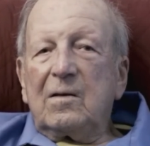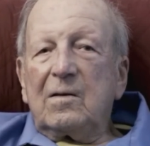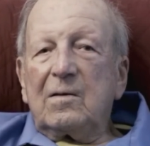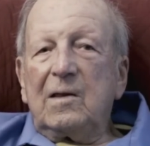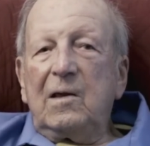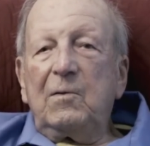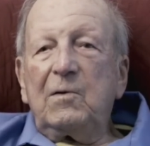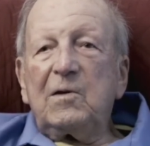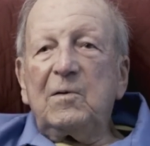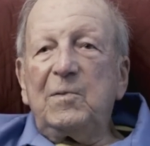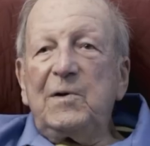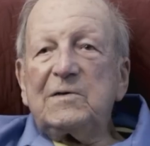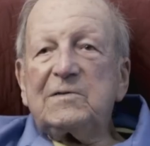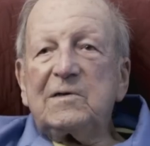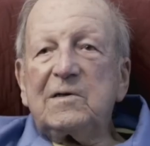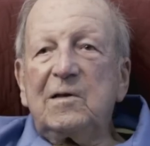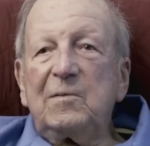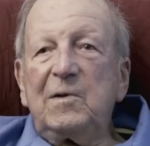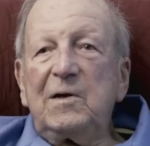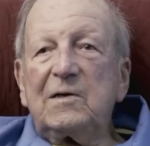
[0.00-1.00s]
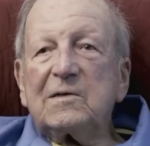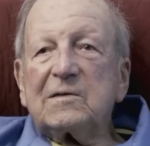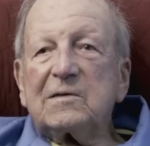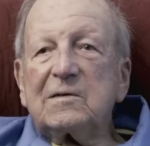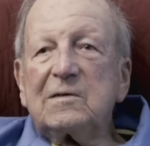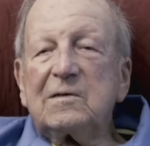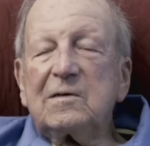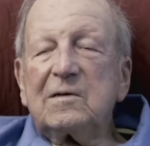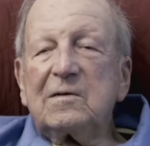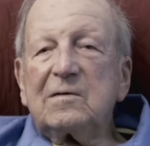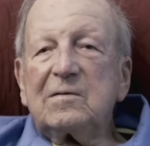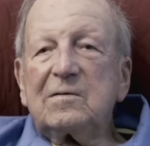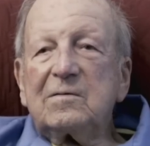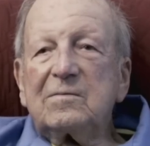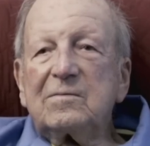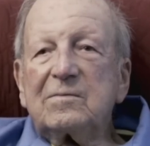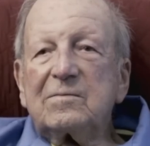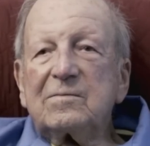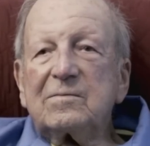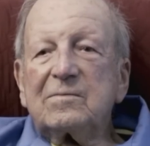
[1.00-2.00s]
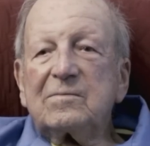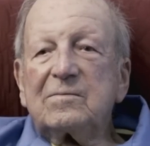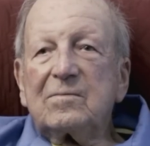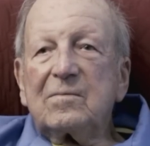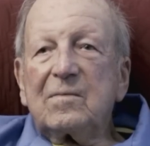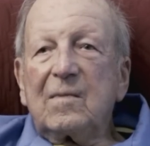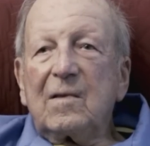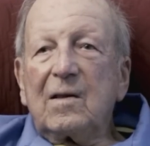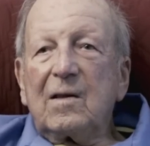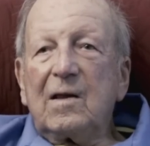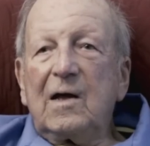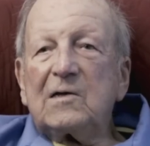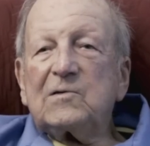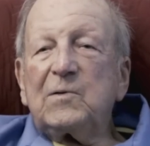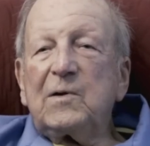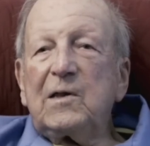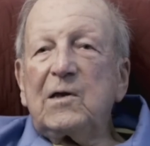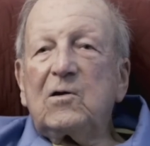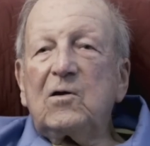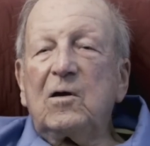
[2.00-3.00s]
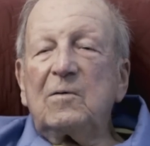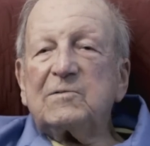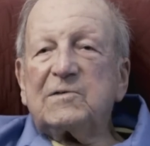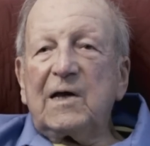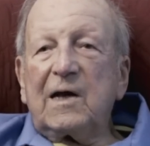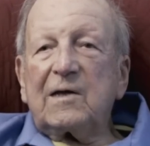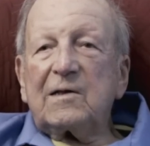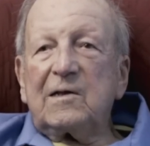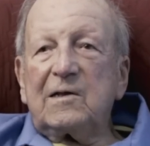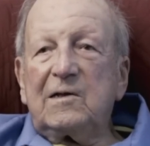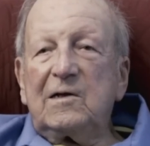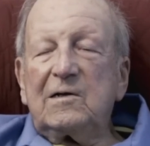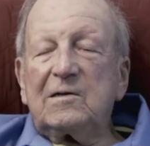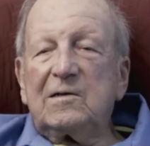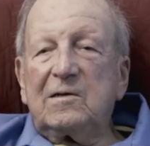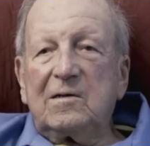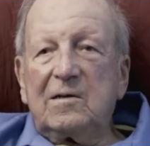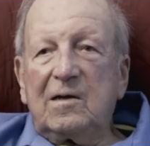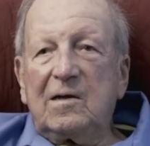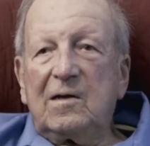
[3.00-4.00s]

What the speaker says: They were the best of the best. That's why they call them second to none.